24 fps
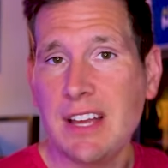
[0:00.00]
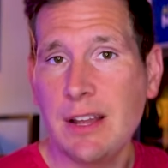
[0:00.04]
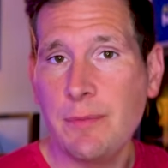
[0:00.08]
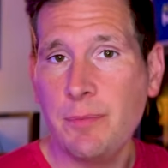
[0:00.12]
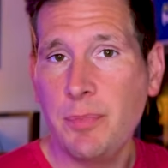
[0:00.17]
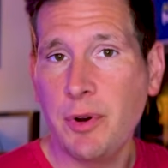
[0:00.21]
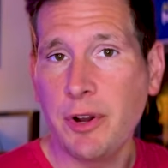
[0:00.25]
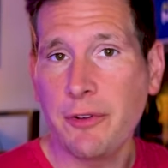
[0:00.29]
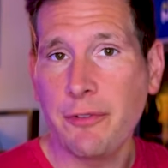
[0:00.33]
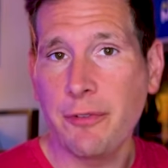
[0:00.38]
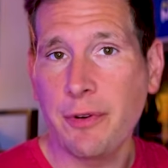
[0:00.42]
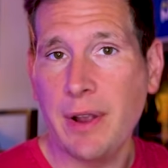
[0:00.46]
on
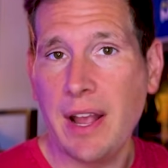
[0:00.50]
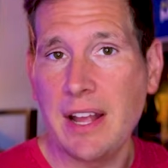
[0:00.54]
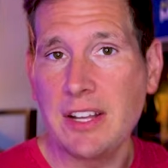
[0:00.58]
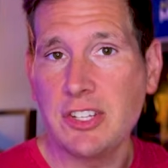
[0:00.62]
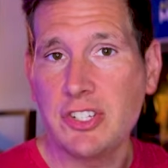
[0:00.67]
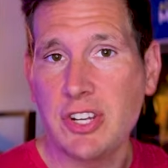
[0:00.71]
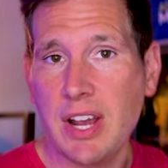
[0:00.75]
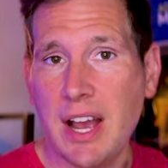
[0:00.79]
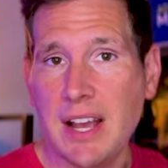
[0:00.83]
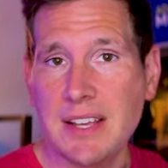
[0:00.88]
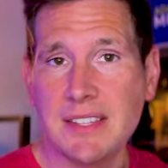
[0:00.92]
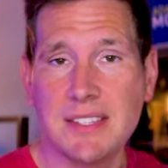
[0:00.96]
book
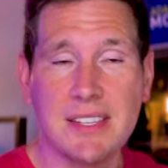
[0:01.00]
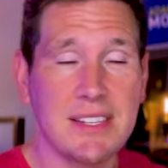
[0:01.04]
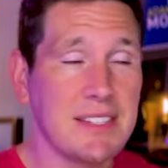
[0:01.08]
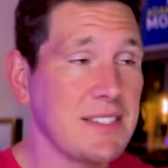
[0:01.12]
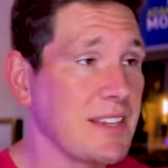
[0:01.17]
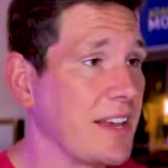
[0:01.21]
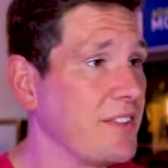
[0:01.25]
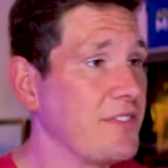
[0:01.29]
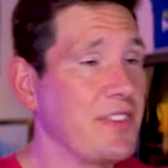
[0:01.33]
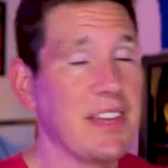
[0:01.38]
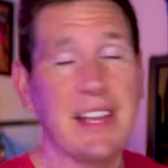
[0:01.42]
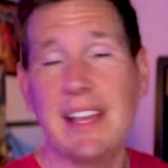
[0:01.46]
franchises,
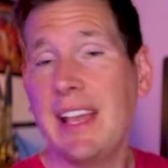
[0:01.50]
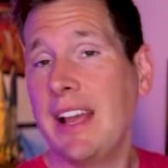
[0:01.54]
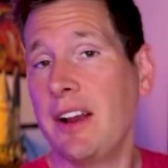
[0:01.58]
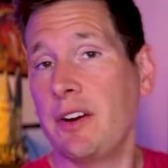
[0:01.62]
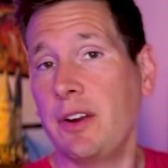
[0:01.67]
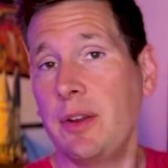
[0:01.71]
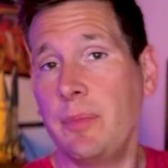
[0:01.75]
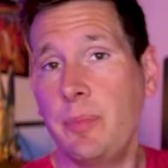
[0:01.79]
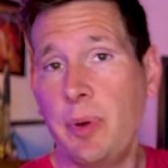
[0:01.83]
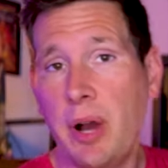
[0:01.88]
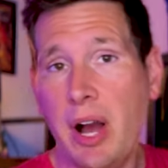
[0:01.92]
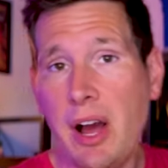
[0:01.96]
I think
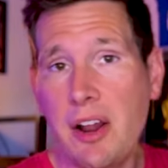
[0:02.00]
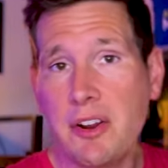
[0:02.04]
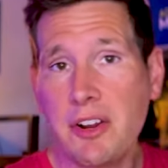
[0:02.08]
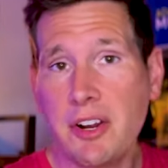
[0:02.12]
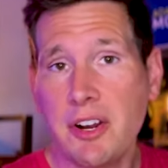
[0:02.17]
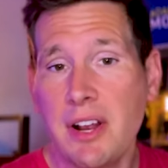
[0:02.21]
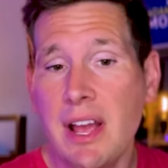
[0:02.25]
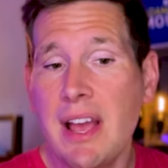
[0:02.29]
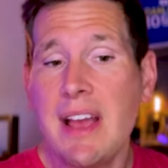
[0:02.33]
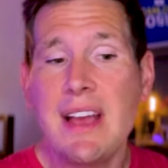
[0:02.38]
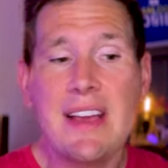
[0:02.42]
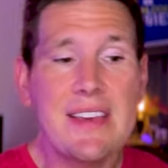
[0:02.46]
Harry
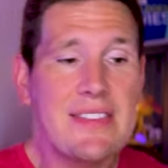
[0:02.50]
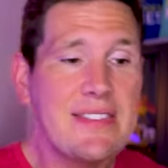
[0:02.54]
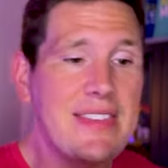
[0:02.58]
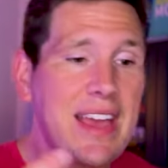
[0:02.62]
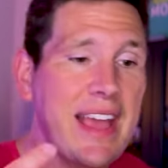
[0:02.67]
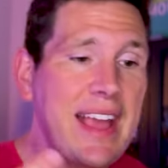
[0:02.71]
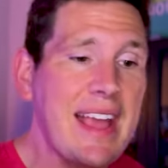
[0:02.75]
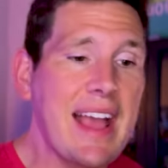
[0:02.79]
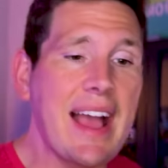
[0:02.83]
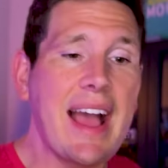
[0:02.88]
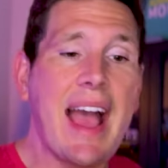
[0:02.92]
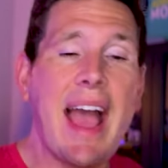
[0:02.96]
Potter,
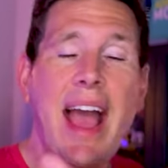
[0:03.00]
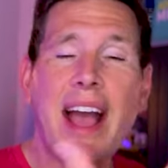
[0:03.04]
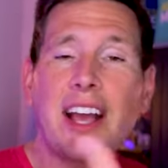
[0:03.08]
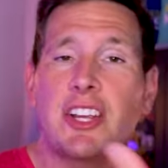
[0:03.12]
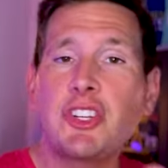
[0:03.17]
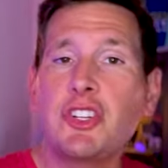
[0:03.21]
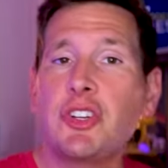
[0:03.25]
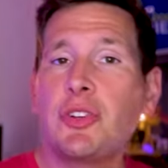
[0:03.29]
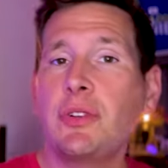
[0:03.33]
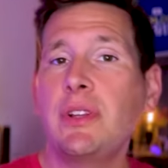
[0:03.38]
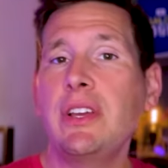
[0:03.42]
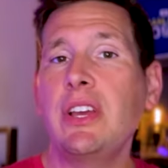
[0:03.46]
they
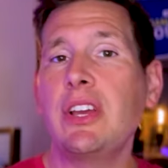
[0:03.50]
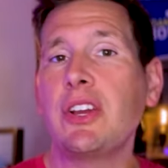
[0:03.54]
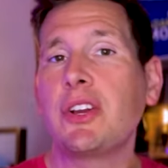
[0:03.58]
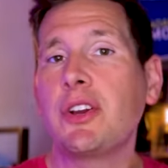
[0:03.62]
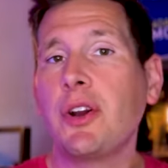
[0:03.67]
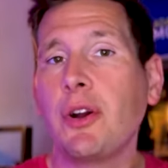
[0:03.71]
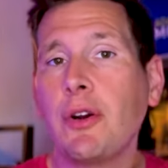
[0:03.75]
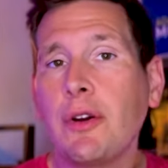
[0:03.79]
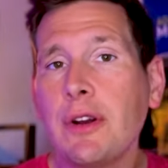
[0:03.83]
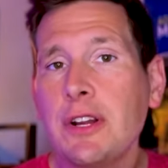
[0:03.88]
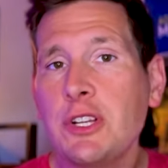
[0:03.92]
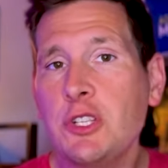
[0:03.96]
actually
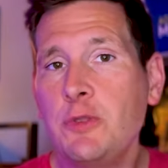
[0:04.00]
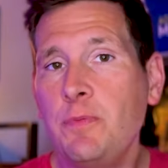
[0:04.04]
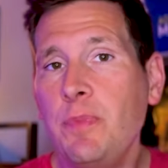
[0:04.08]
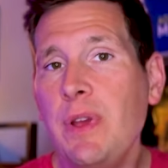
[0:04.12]
encourage